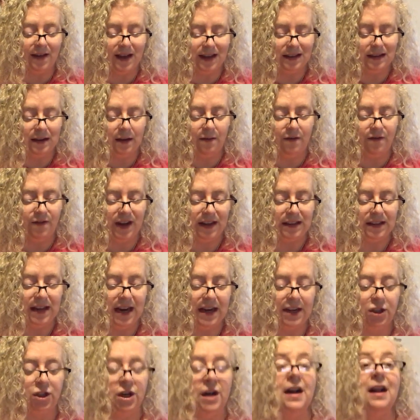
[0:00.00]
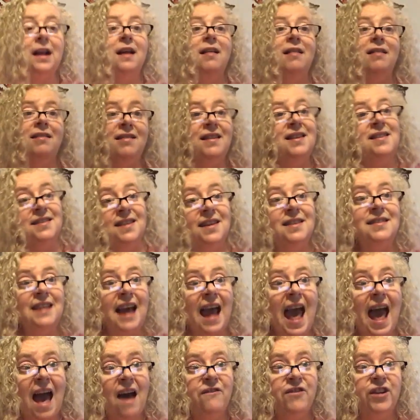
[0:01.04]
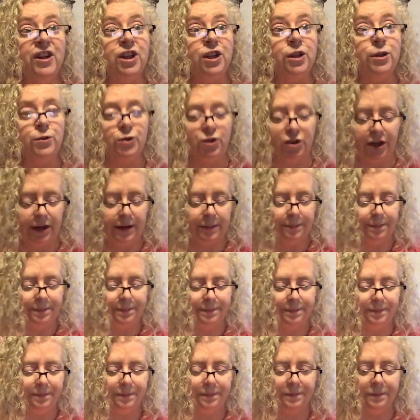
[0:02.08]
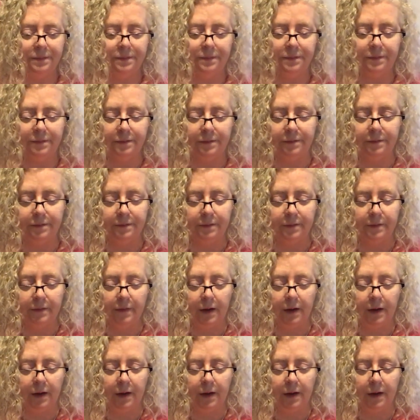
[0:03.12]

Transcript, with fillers: is made manifestation. This is evolution.